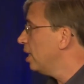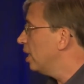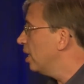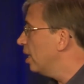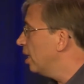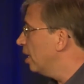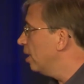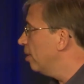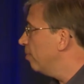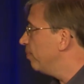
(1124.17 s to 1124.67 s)

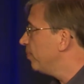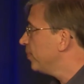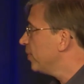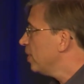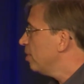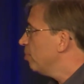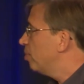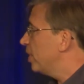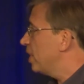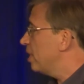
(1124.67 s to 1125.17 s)

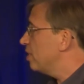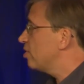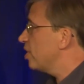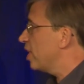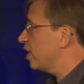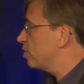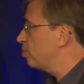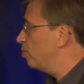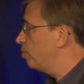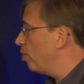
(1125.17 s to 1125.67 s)
But it
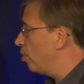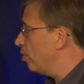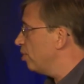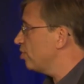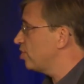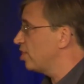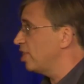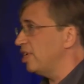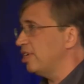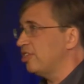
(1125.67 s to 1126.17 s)

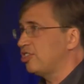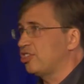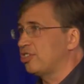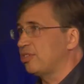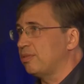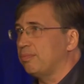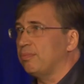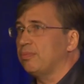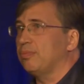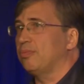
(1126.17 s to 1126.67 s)
explores this
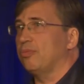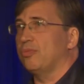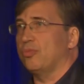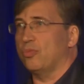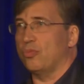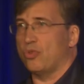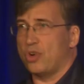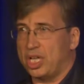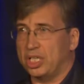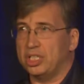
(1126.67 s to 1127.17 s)

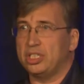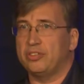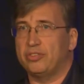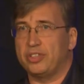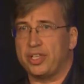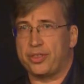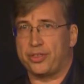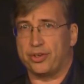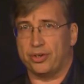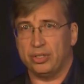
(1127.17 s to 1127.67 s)

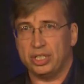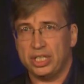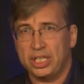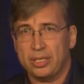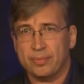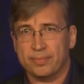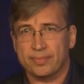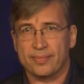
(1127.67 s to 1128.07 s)
relatively thoroughly.